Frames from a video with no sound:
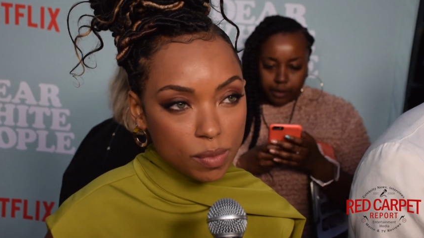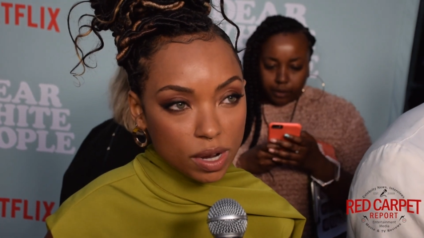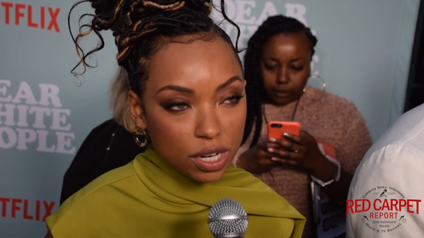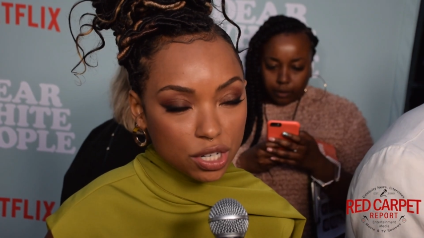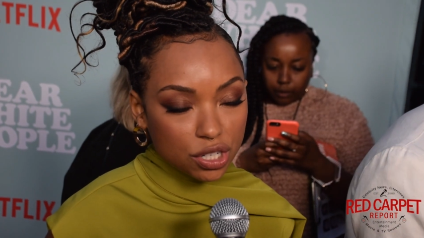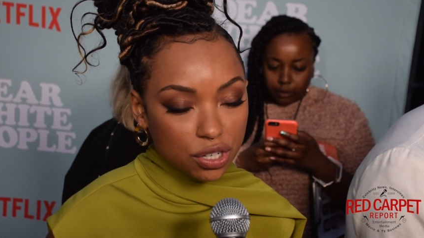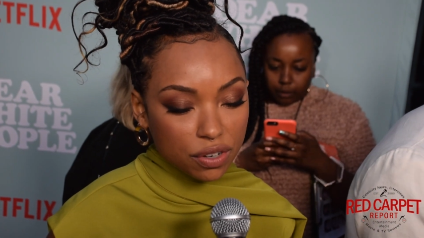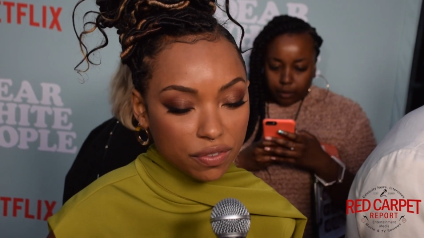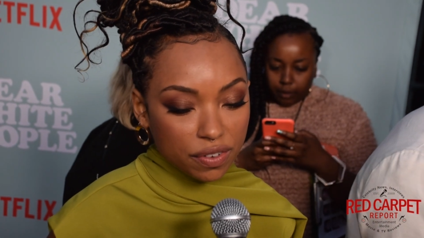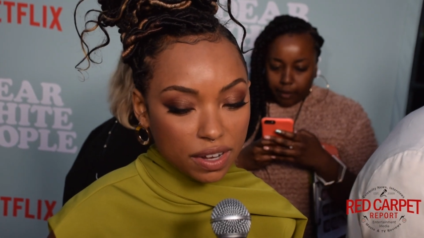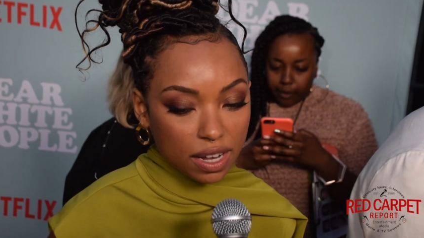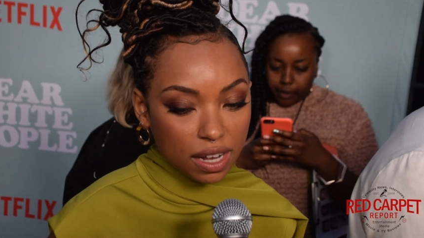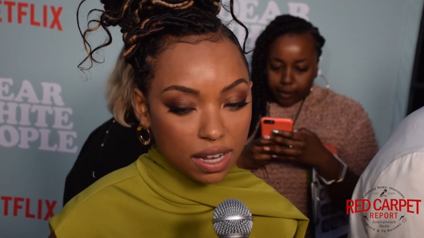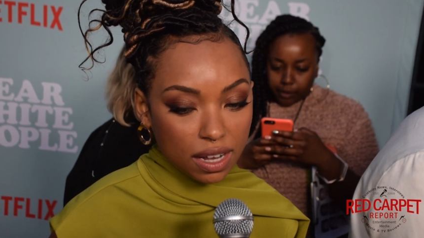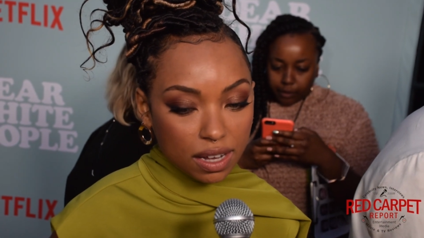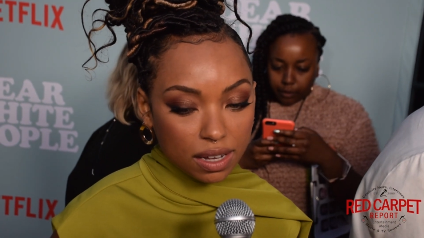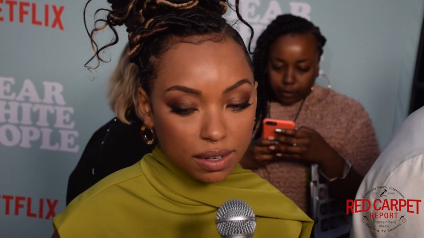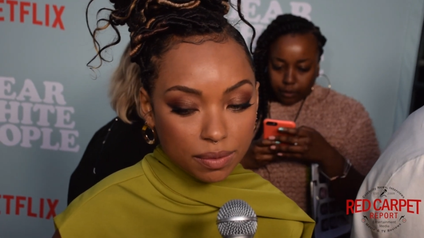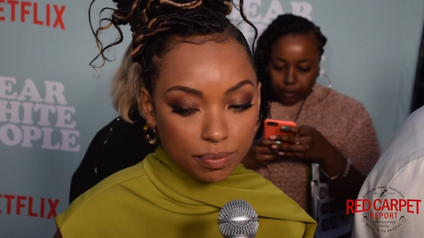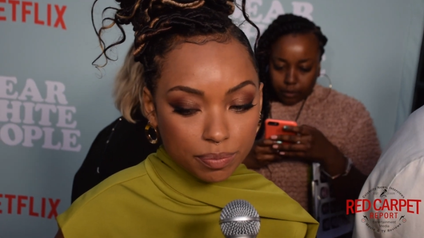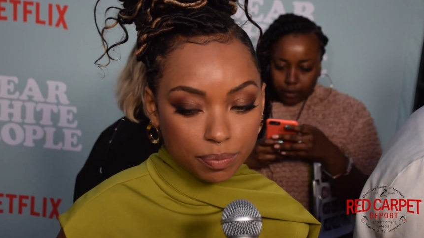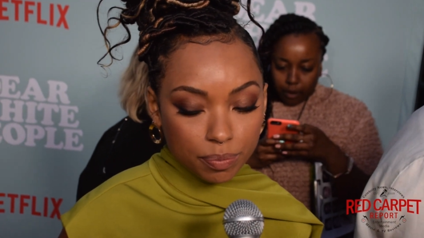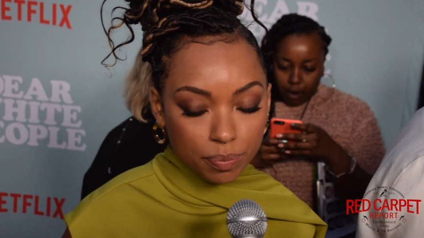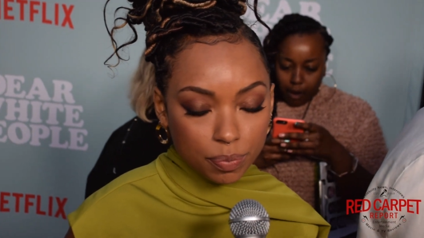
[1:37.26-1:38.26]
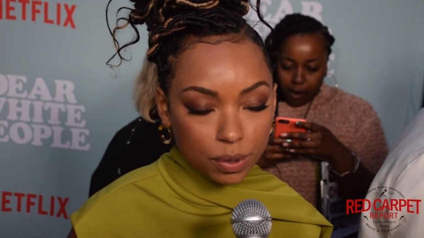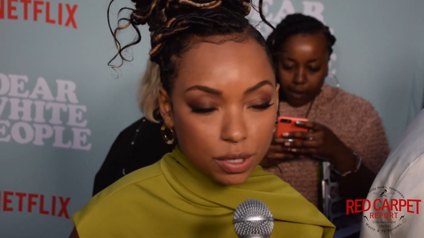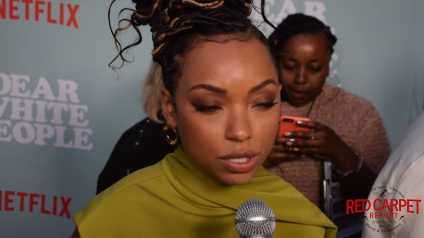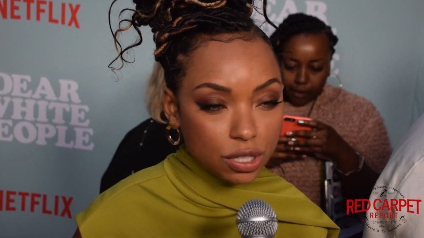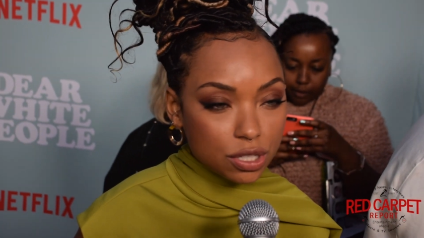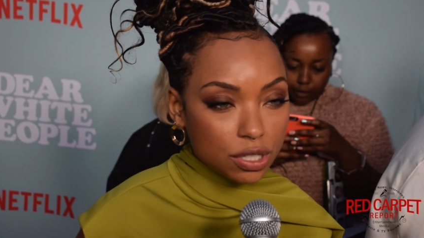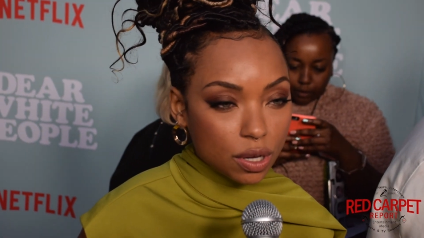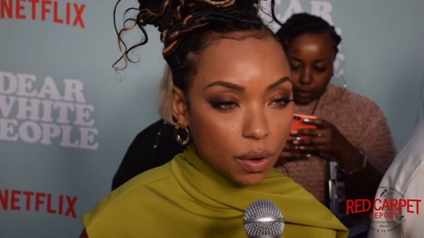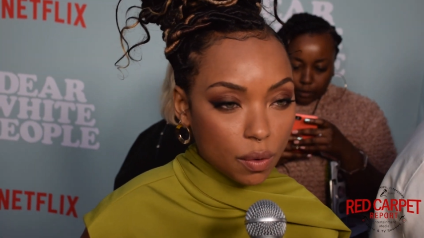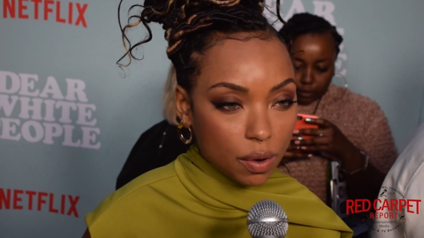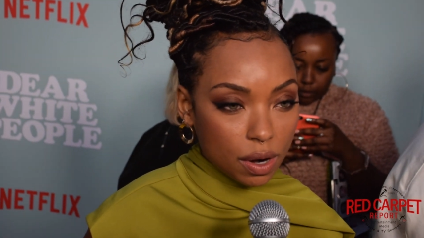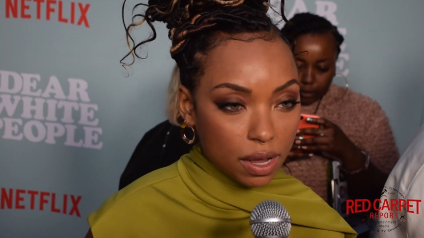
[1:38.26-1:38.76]
Speaker 1: much of a
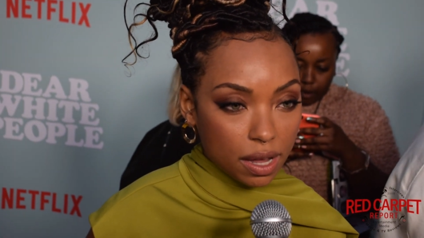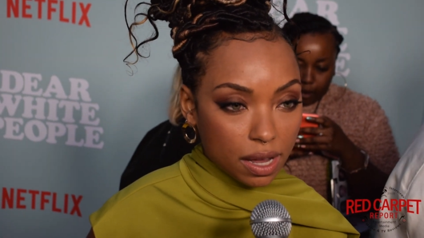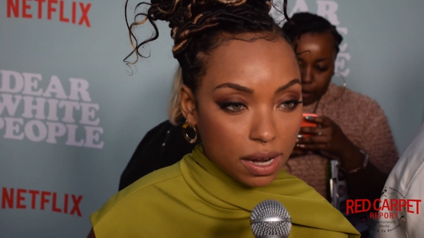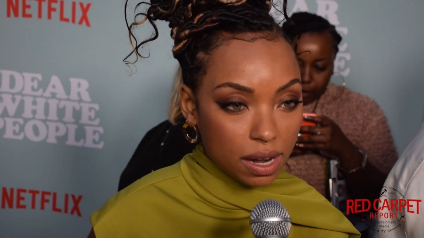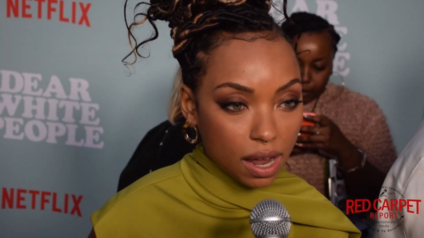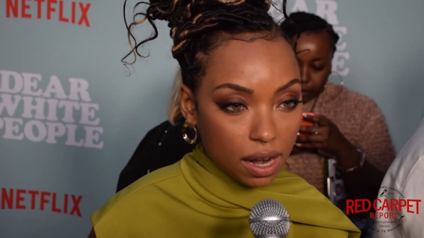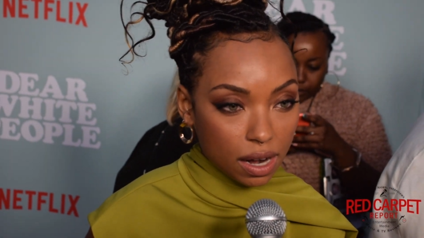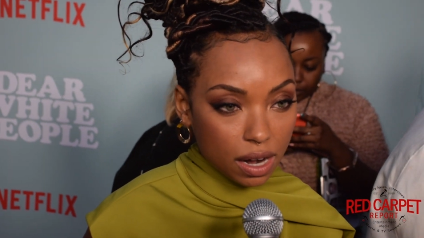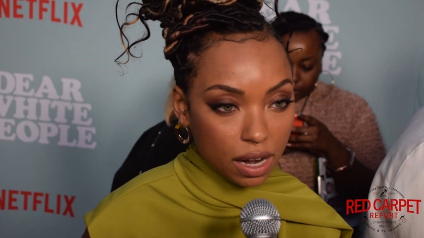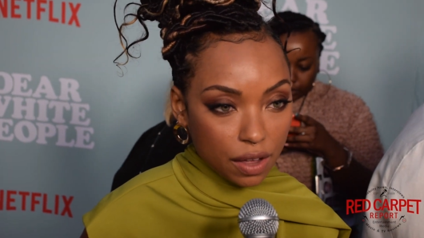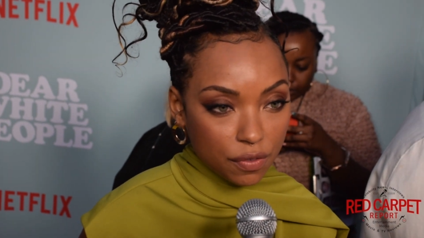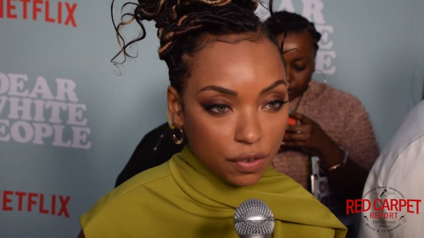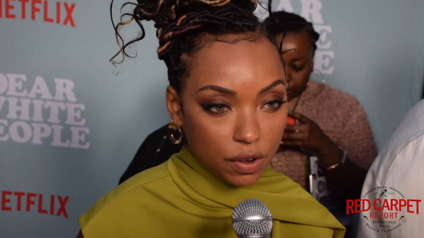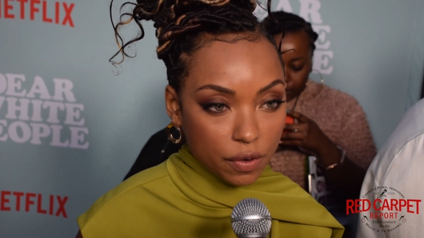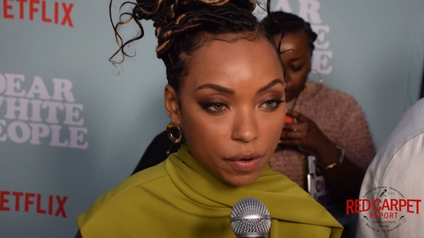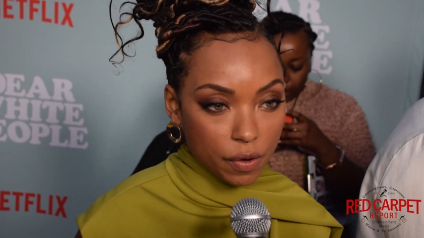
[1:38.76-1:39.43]
persona and not enough